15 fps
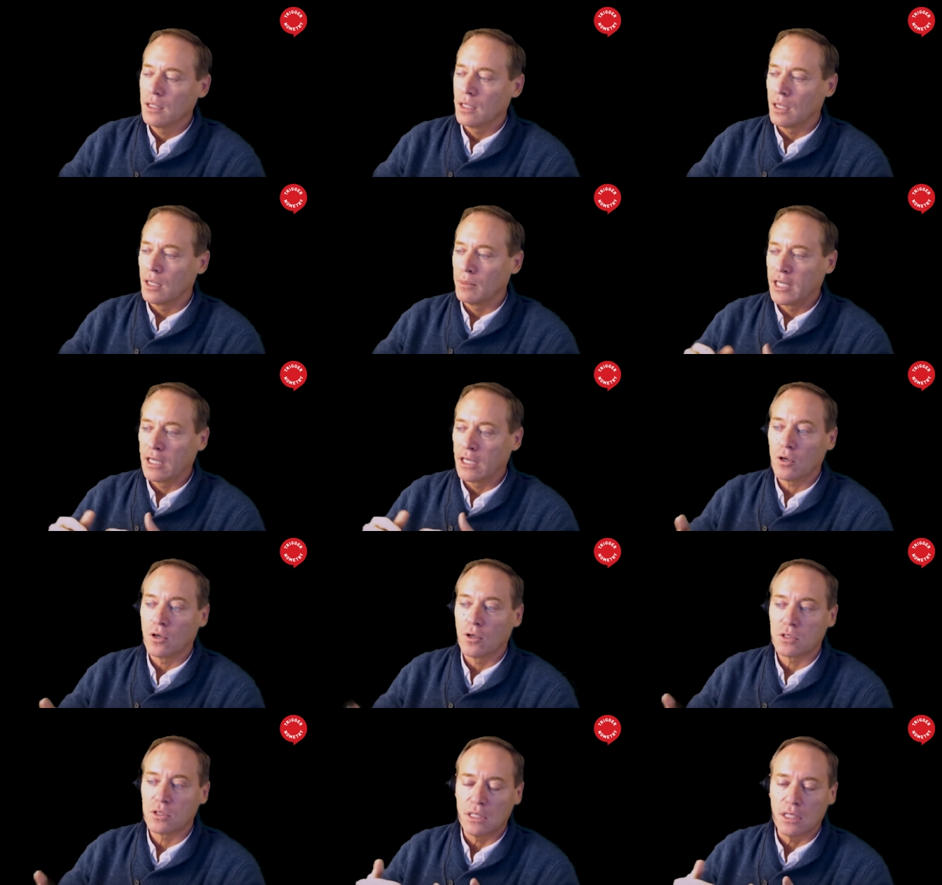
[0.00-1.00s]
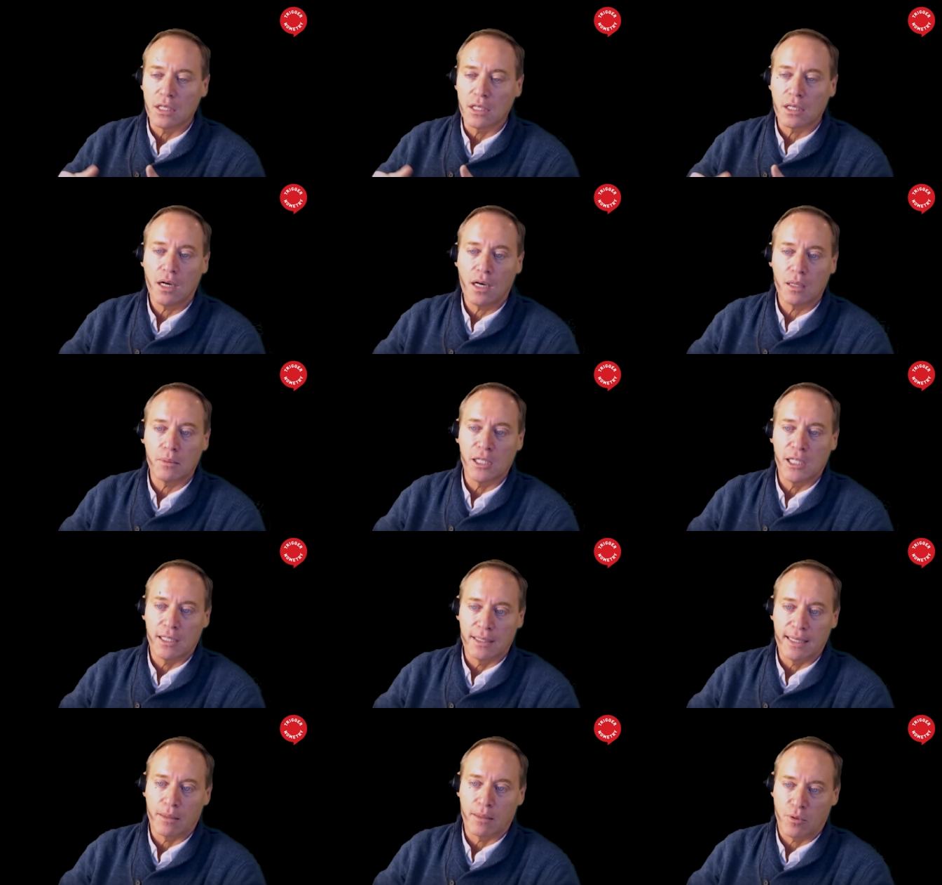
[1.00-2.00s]
um, and it hurts the economy
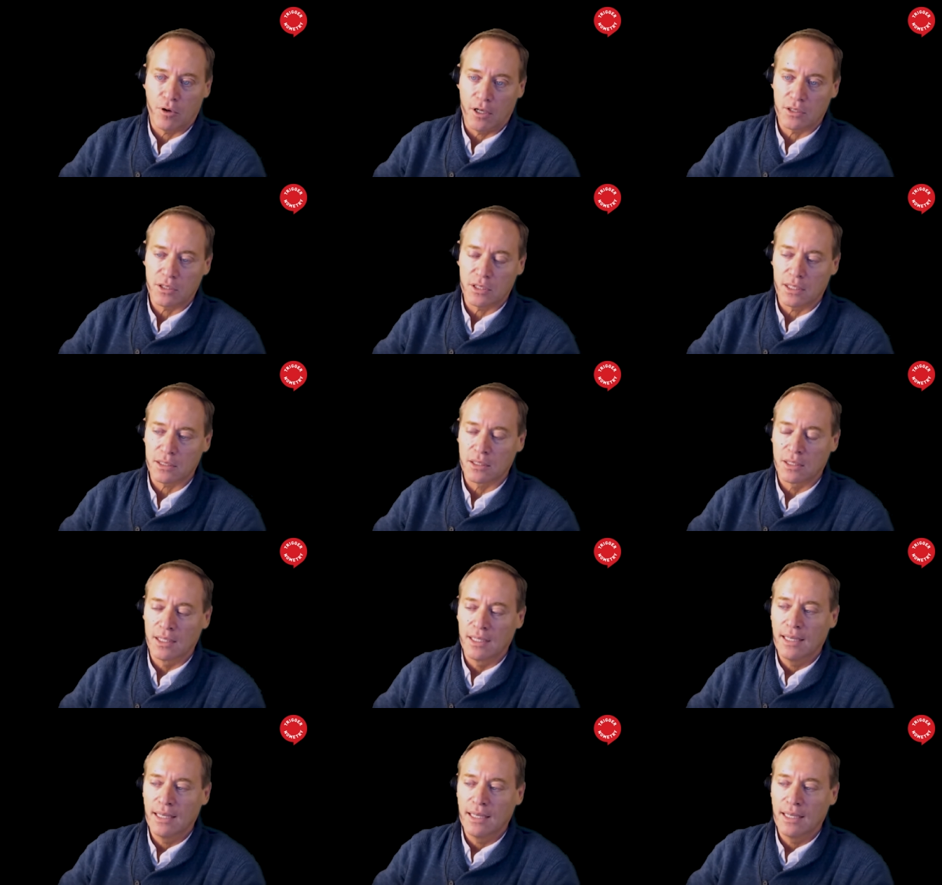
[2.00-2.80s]
in that process.